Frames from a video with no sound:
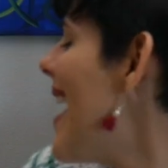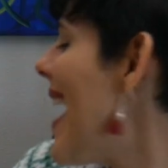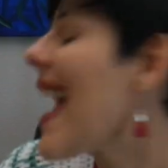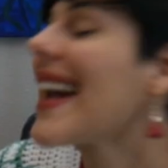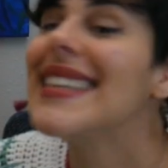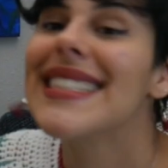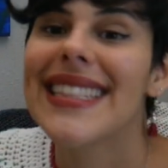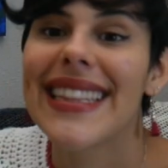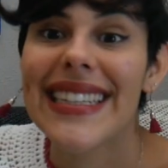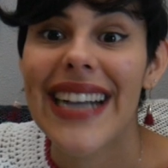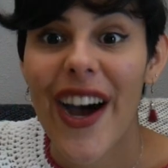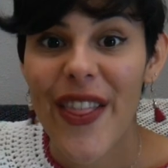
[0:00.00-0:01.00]
And
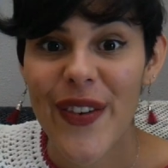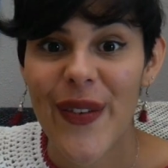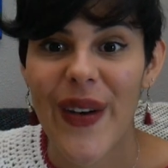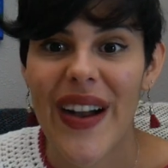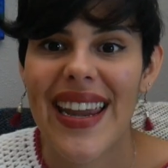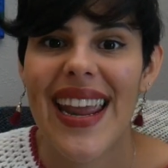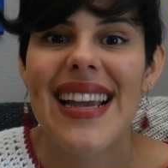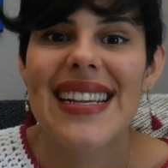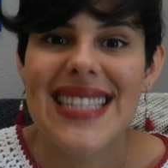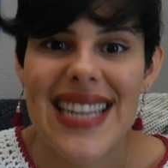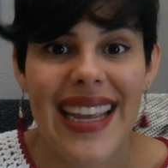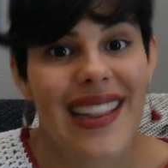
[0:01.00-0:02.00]
the other one
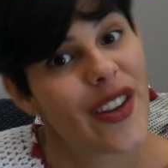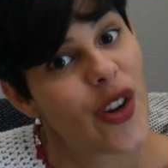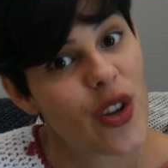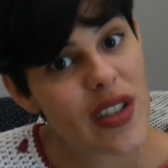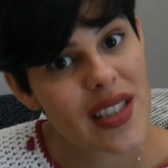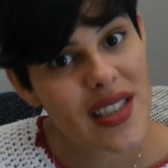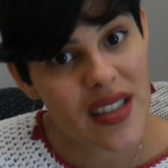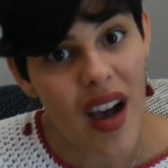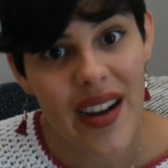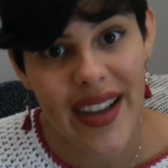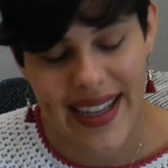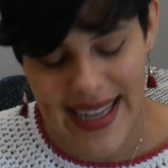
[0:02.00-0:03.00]
is a little
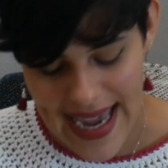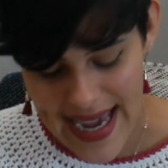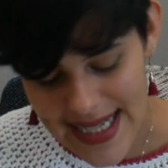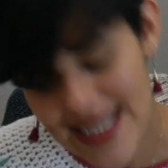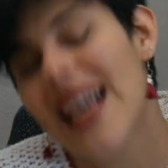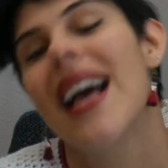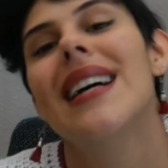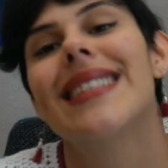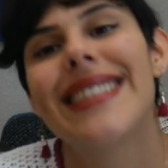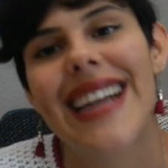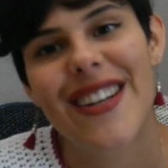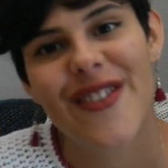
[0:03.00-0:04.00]
sock kit.
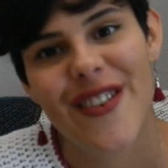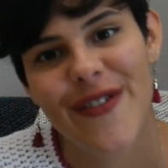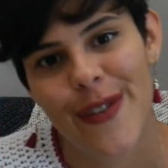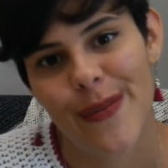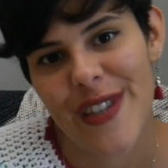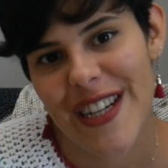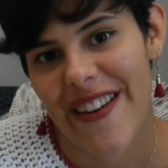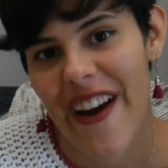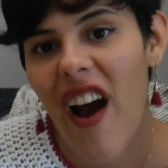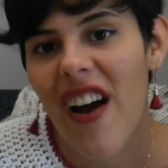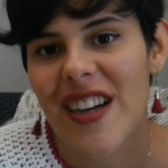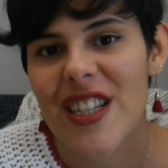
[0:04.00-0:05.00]
Sandra from Cherry
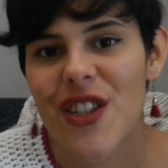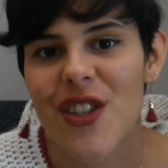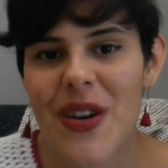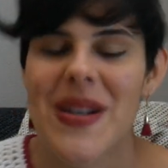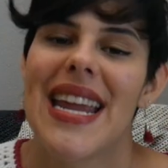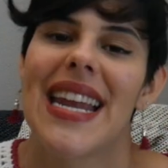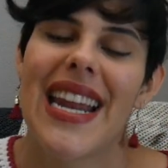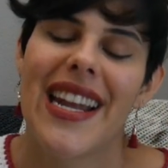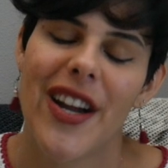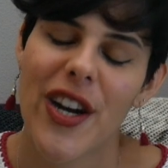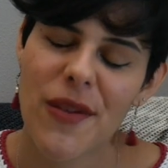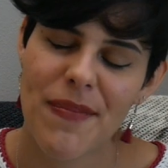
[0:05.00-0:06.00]
Heart
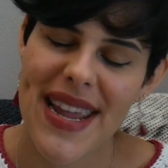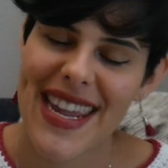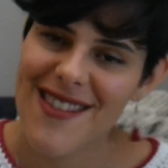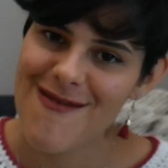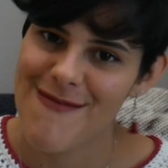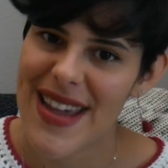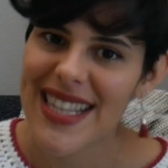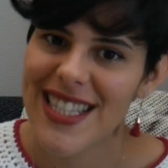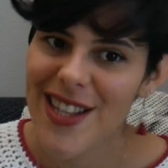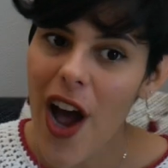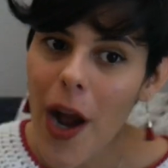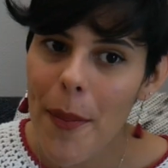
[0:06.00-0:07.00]
donated her pick and mix
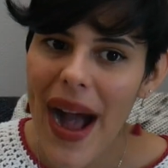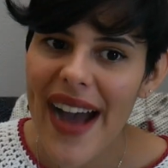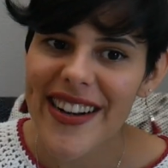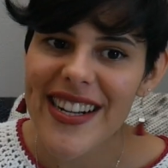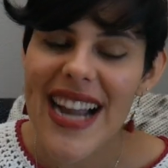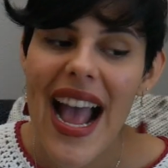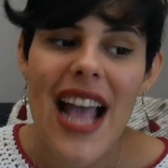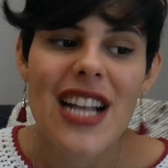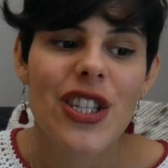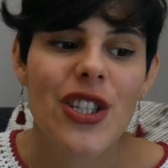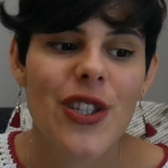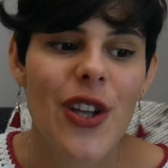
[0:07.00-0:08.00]
sock pattern,
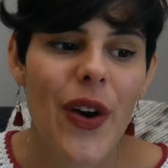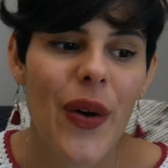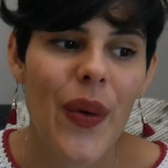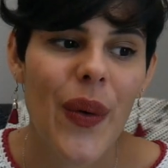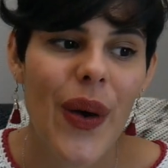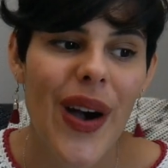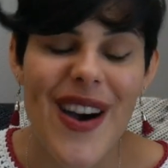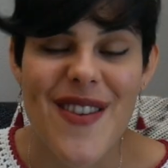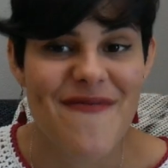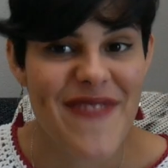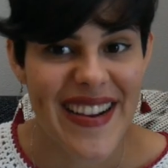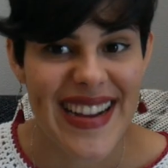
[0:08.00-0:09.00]
so
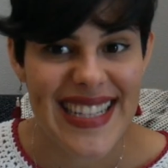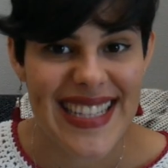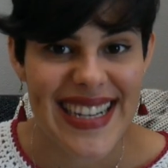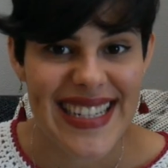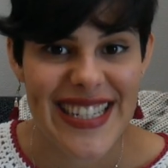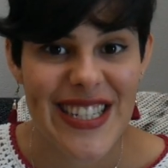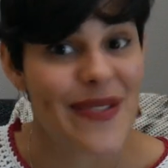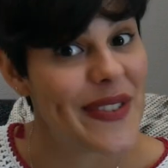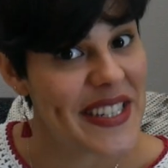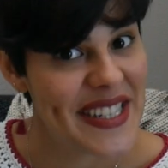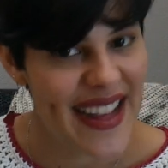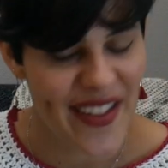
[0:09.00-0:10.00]
I'm very excited to
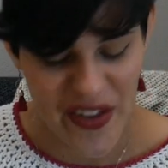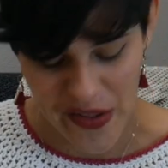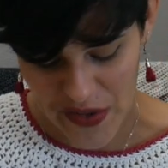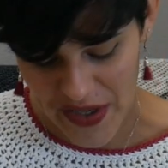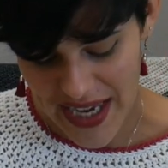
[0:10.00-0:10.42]
put together a little